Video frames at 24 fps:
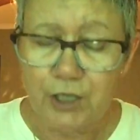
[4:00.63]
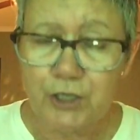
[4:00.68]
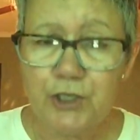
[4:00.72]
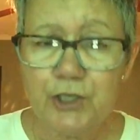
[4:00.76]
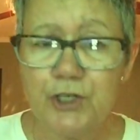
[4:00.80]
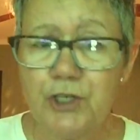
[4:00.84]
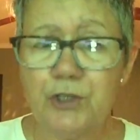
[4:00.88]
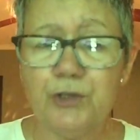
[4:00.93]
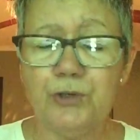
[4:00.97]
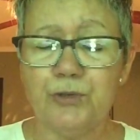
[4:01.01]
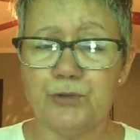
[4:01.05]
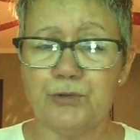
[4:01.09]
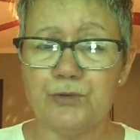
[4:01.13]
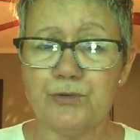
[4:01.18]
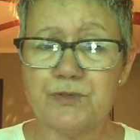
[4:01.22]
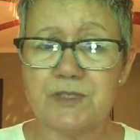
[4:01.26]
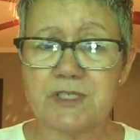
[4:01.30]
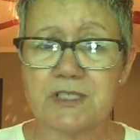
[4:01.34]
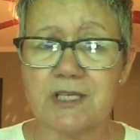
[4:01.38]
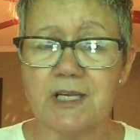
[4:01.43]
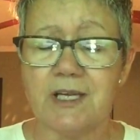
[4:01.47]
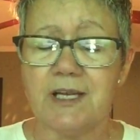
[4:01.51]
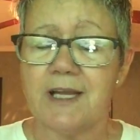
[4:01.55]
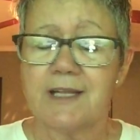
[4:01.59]
a
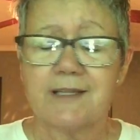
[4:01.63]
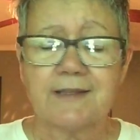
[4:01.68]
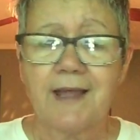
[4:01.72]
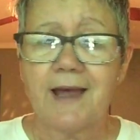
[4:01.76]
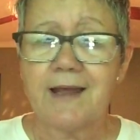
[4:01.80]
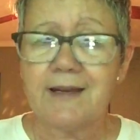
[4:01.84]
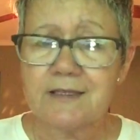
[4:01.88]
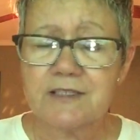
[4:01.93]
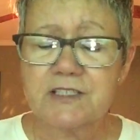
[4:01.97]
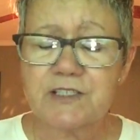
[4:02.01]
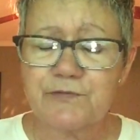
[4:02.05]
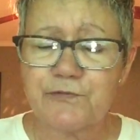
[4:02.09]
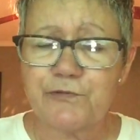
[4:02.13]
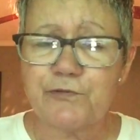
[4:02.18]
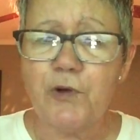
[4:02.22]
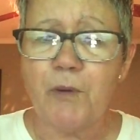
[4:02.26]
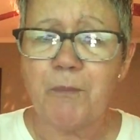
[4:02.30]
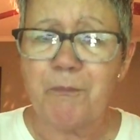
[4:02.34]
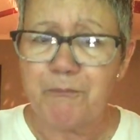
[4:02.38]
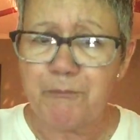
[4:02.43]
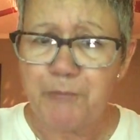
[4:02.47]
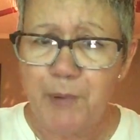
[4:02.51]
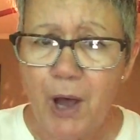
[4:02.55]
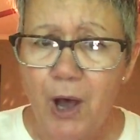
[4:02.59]
news that is for
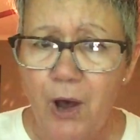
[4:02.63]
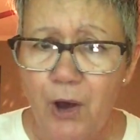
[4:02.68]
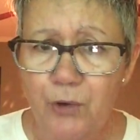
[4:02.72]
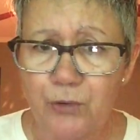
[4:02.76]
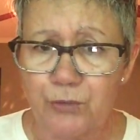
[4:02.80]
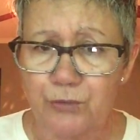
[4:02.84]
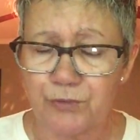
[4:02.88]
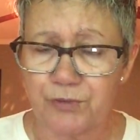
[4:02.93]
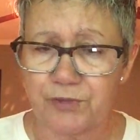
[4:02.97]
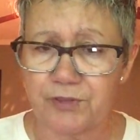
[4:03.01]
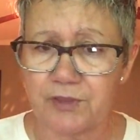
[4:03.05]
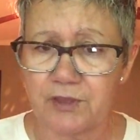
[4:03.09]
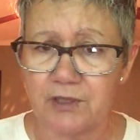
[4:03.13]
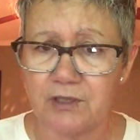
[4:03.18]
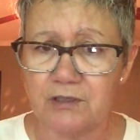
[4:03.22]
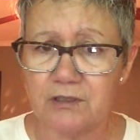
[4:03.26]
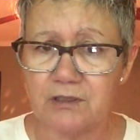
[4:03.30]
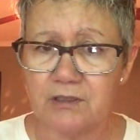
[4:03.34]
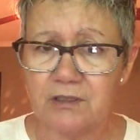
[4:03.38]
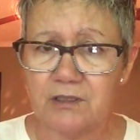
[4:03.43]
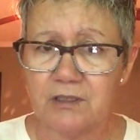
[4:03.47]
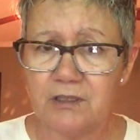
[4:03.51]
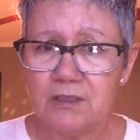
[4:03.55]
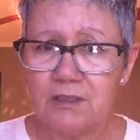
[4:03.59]
both?
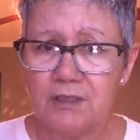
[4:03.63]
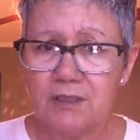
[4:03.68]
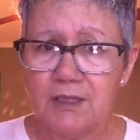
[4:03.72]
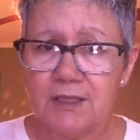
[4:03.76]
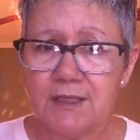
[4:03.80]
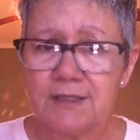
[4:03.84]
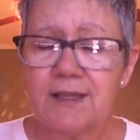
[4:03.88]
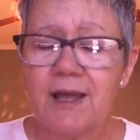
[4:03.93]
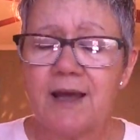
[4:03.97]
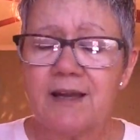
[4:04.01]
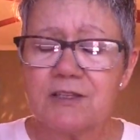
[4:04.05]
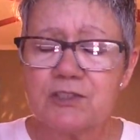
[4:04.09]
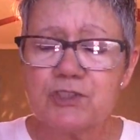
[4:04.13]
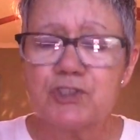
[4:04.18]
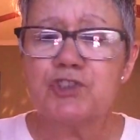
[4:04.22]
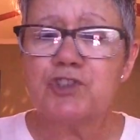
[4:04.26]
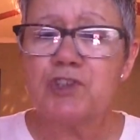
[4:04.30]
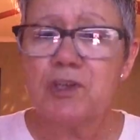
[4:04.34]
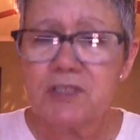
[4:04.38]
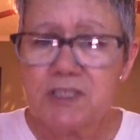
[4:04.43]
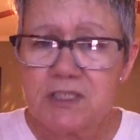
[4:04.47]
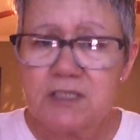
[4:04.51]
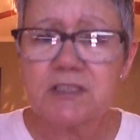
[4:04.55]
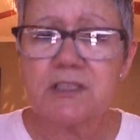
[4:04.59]
That is
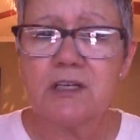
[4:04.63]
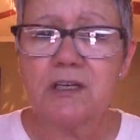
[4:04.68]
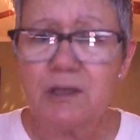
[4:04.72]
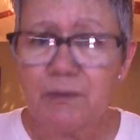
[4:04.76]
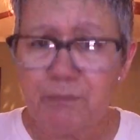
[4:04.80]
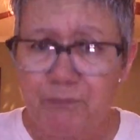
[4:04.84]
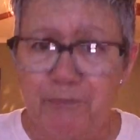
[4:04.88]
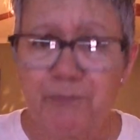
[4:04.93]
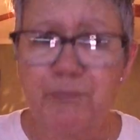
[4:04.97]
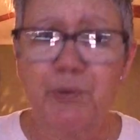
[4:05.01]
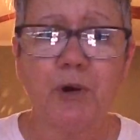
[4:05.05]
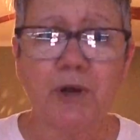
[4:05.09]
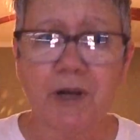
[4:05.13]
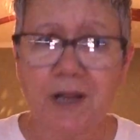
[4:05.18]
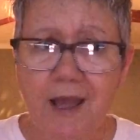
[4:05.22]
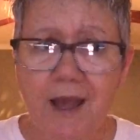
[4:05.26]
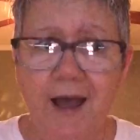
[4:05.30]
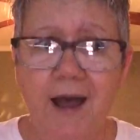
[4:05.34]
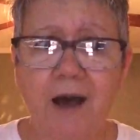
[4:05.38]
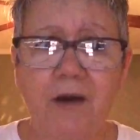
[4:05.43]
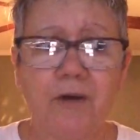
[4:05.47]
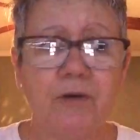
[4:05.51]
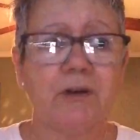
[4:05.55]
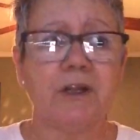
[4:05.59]
just going to put
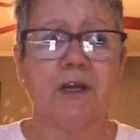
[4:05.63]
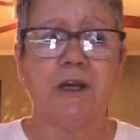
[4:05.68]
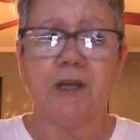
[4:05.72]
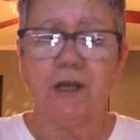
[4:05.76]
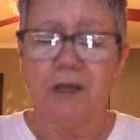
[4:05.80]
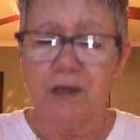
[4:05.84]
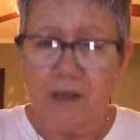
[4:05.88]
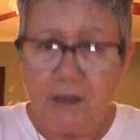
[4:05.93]
out